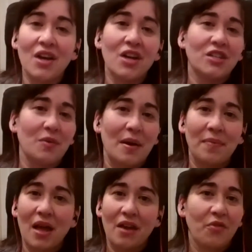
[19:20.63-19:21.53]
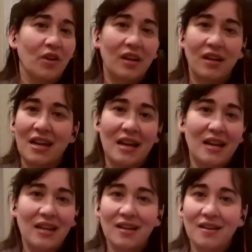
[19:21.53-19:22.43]
So I applied for a
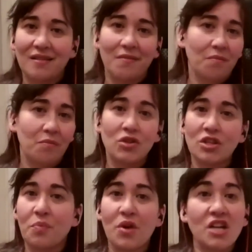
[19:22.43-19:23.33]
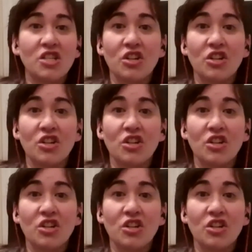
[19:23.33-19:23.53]
Canadian music production